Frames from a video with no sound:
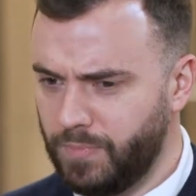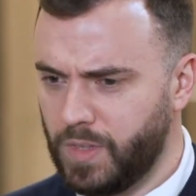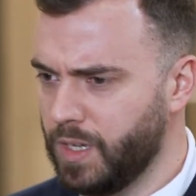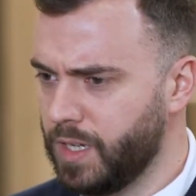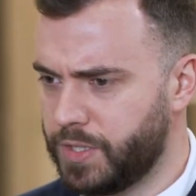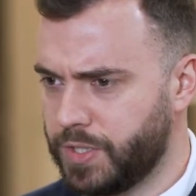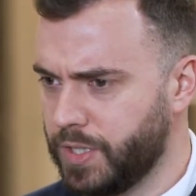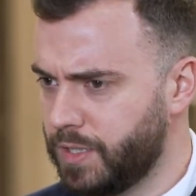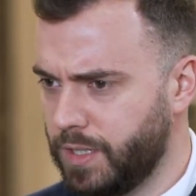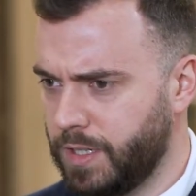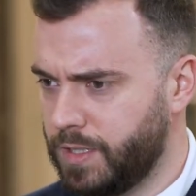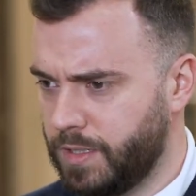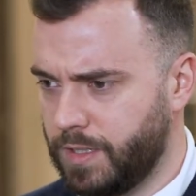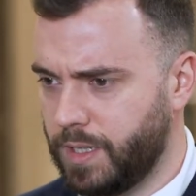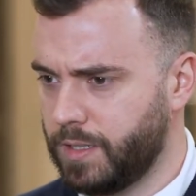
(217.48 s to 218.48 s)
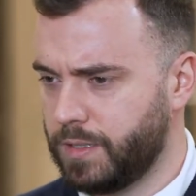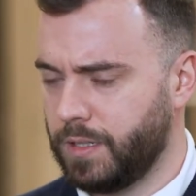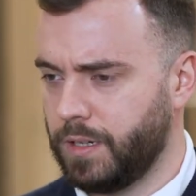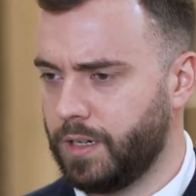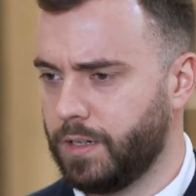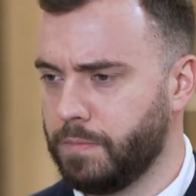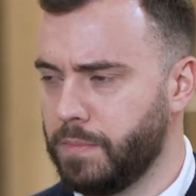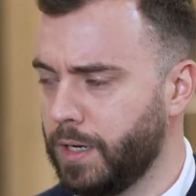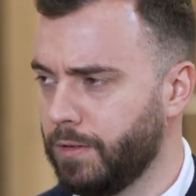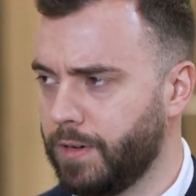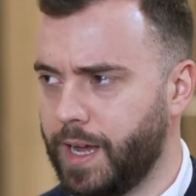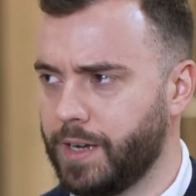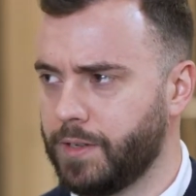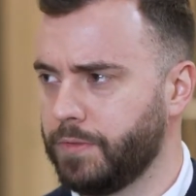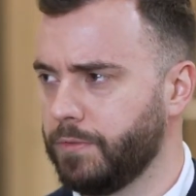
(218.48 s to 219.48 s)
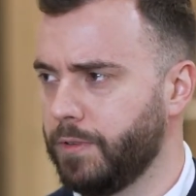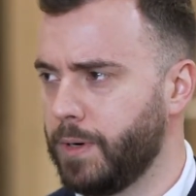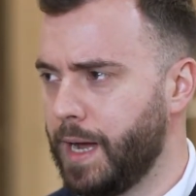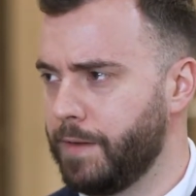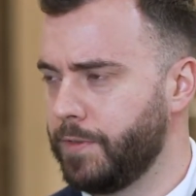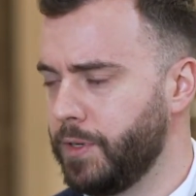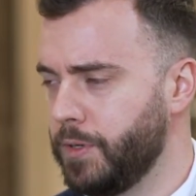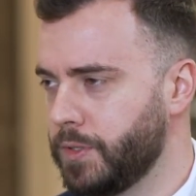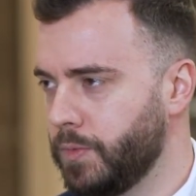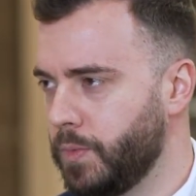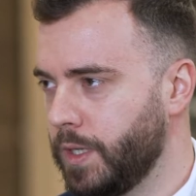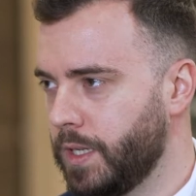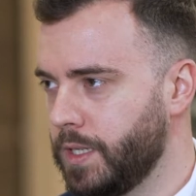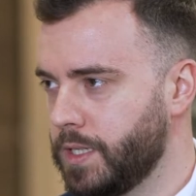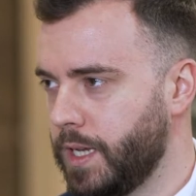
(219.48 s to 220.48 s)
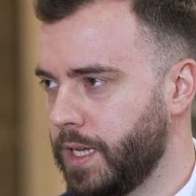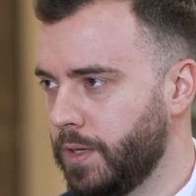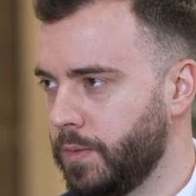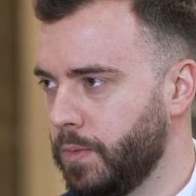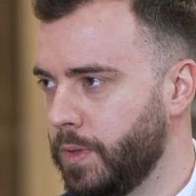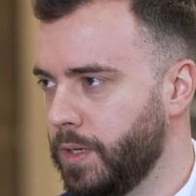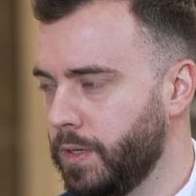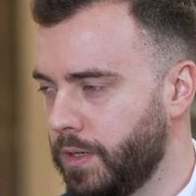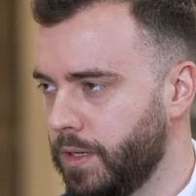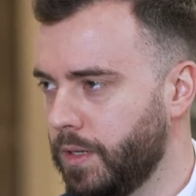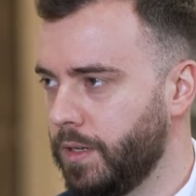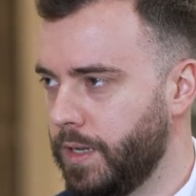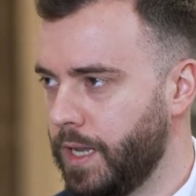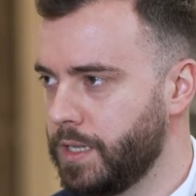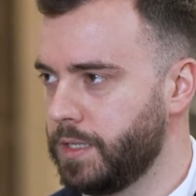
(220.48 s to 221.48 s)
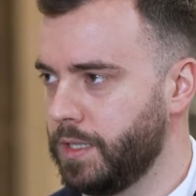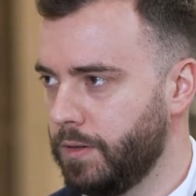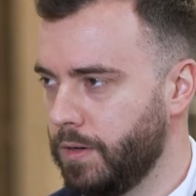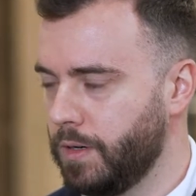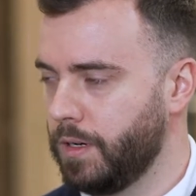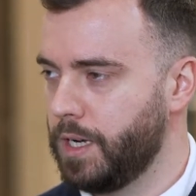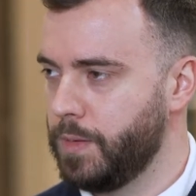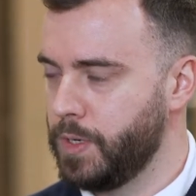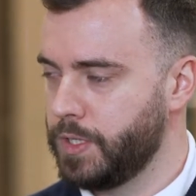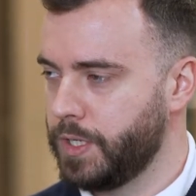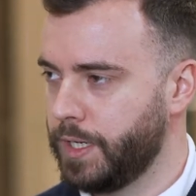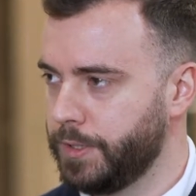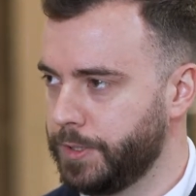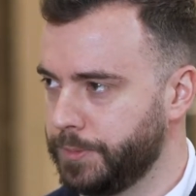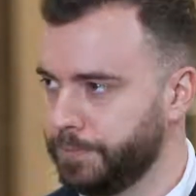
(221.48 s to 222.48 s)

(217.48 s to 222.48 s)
There's a kind of myriad of real avenues that we can take when we look at net zero and climate change.